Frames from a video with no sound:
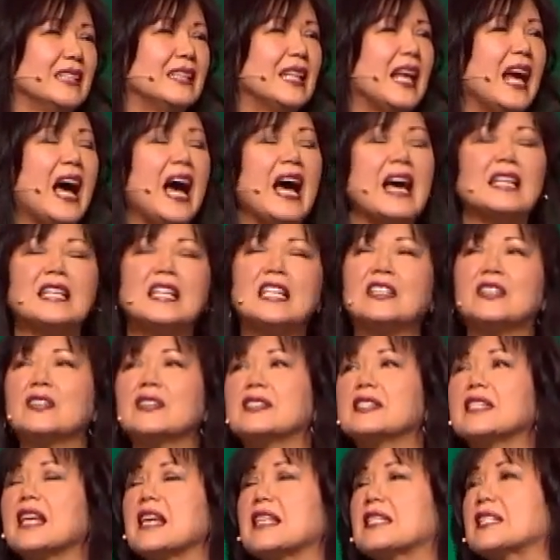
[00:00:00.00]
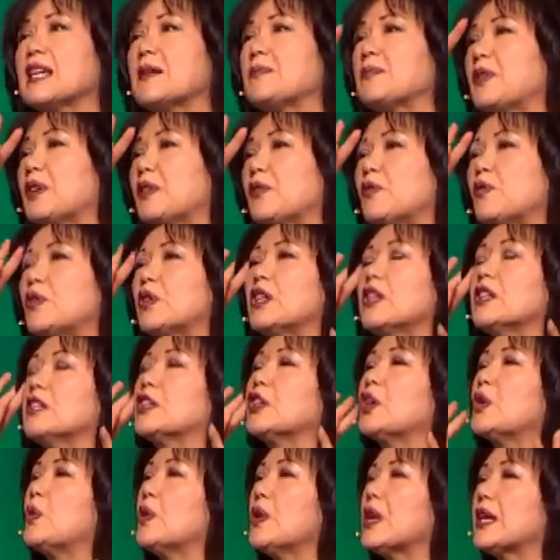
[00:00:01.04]
Now, I need to say something
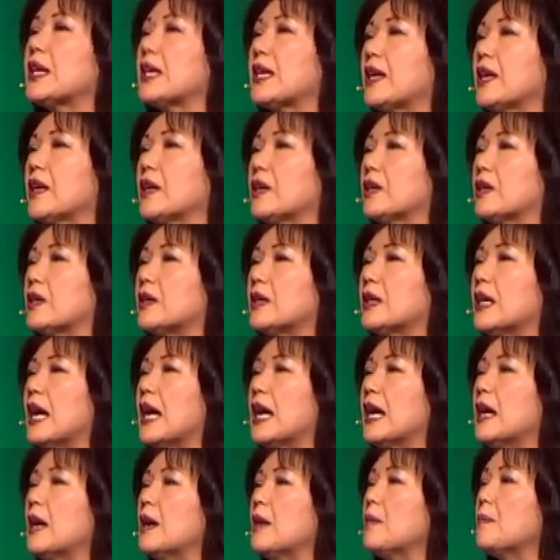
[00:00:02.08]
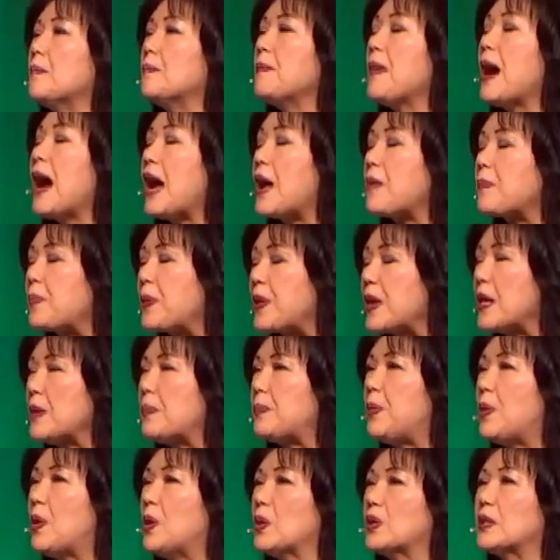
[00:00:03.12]
real quick here. My
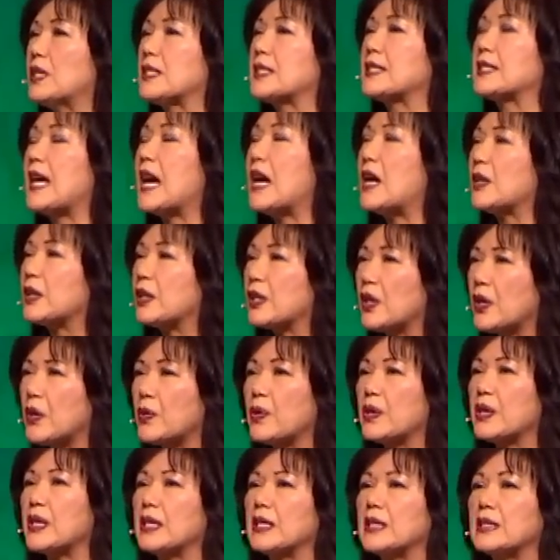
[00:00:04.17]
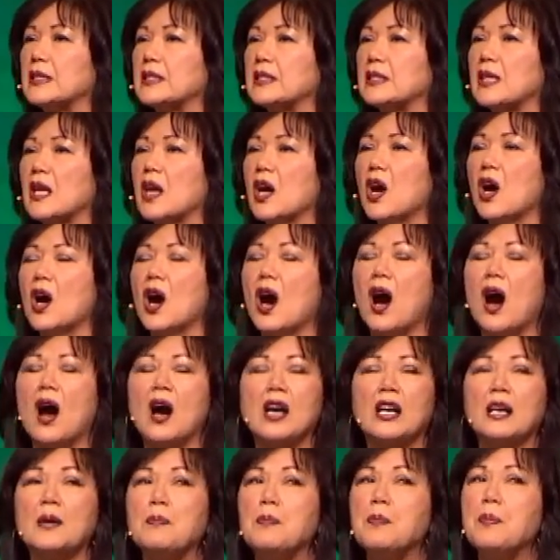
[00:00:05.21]
people, the South Koreans,
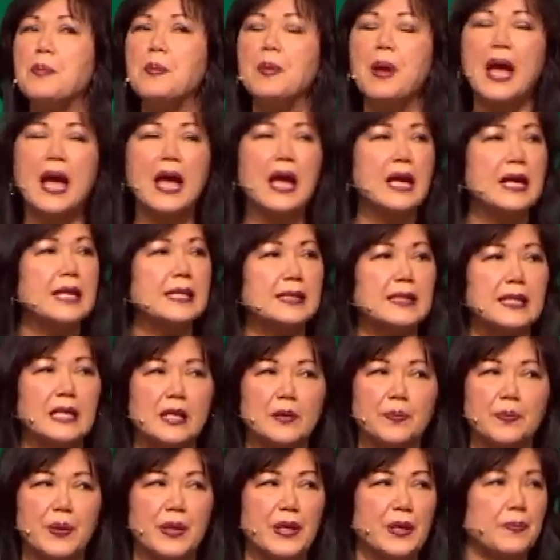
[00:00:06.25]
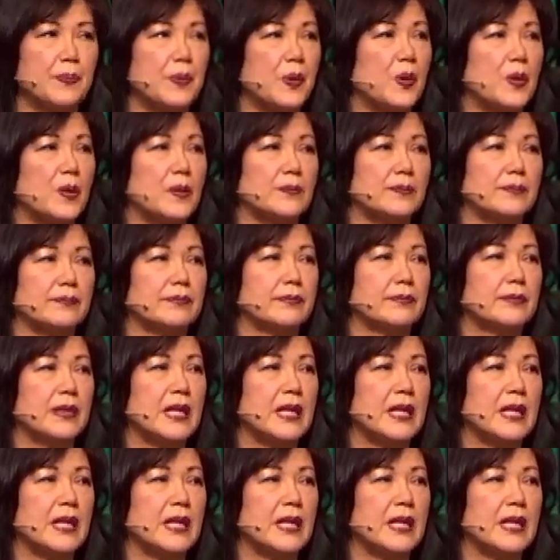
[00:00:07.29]
are amazing people.